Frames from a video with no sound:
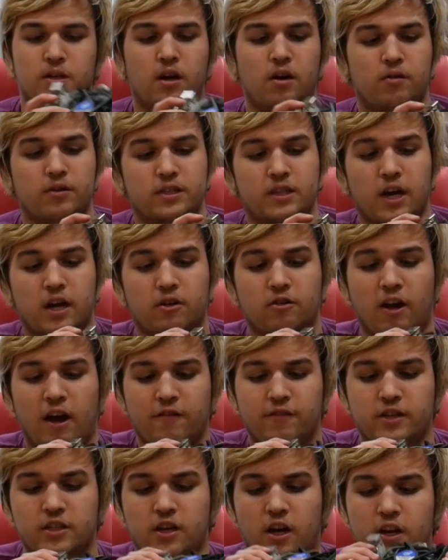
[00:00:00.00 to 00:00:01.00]
no, it's got
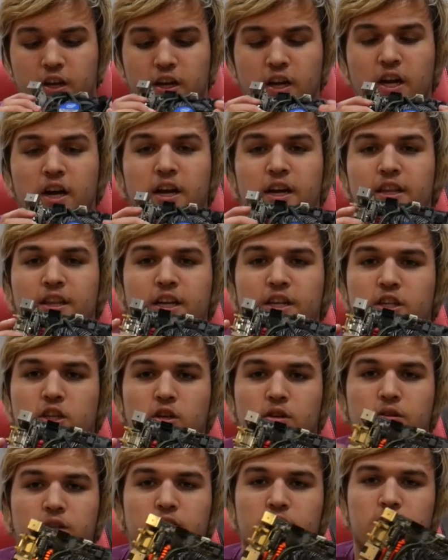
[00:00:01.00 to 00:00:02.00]
graphics on it. This
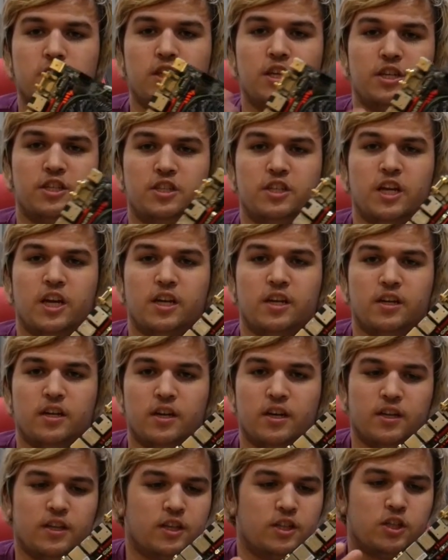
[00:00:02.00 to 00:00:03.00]
could this is it.
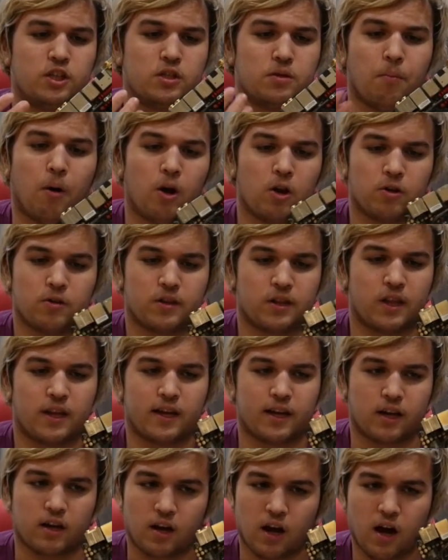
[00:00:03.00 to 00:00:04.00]
This is smaller than
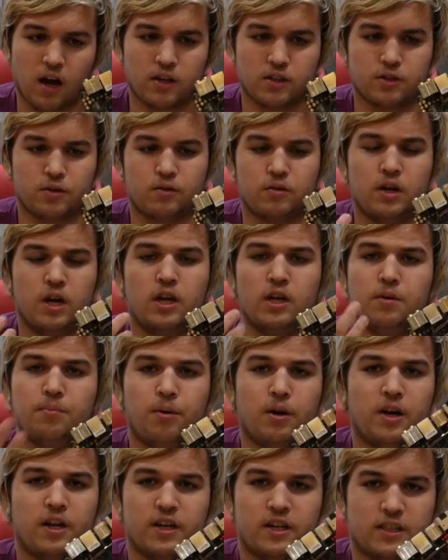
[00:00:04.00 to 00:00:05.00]
like a console. You
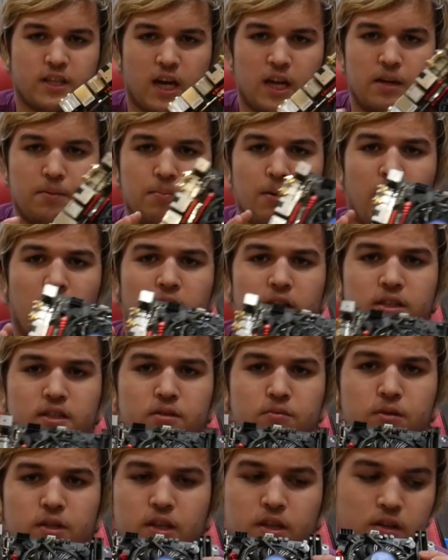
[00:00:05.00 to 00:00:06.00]
put in a tiny
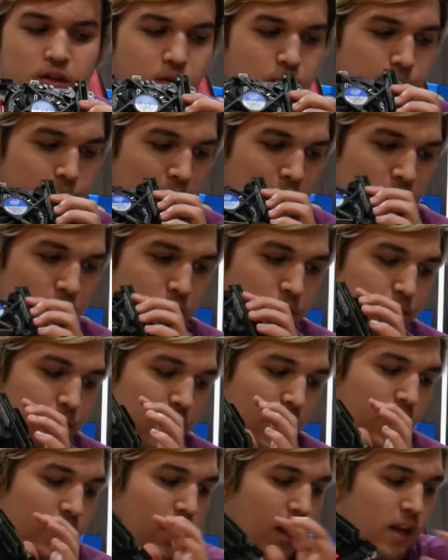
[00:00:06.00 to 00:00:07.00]
box with a little power
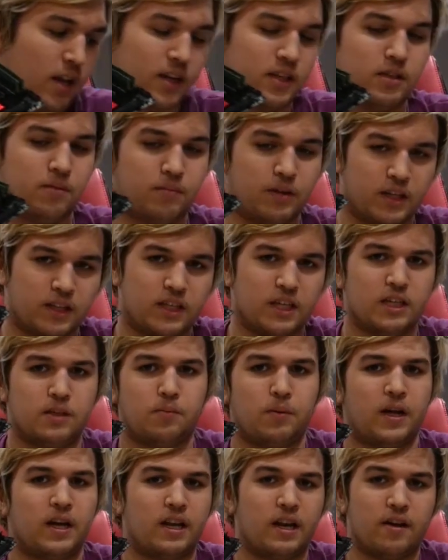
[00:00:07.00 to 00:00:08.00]
supply, not like something like this,
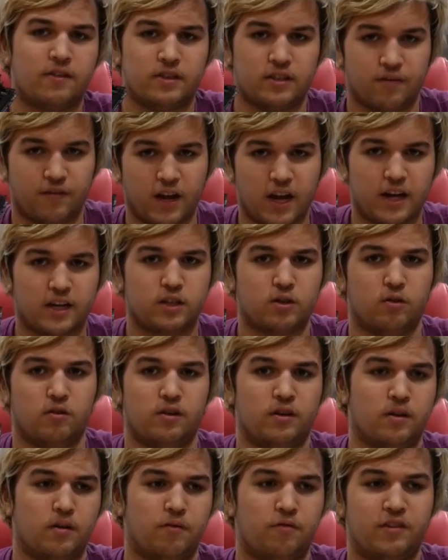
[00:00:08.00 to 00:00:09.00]
but like an SFX or
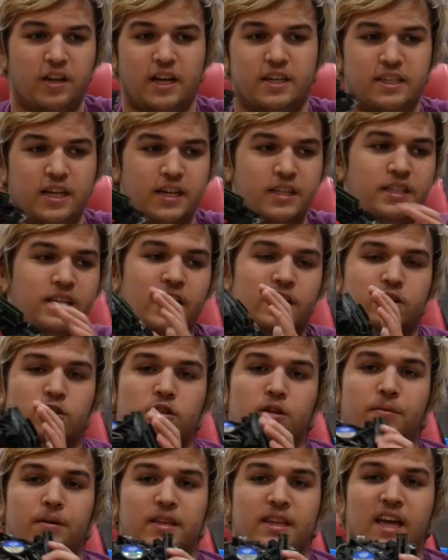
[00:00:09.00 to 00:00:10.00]
a Flex ATX or
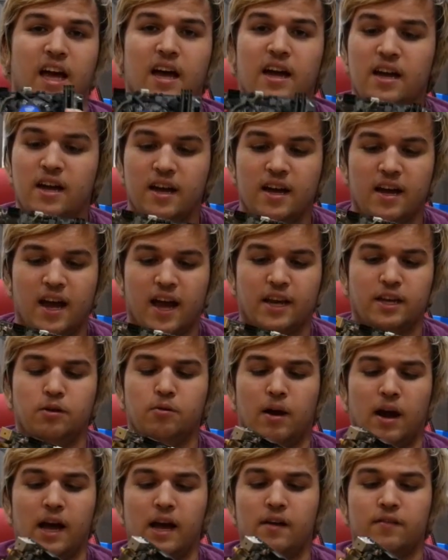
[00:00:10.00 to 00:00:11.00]
something like that, and
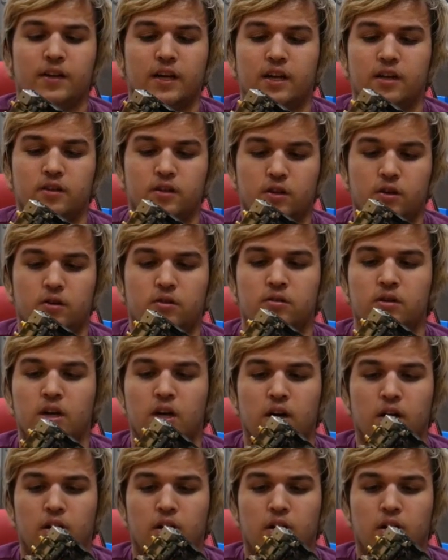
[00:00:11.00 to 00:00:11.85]
you have like a little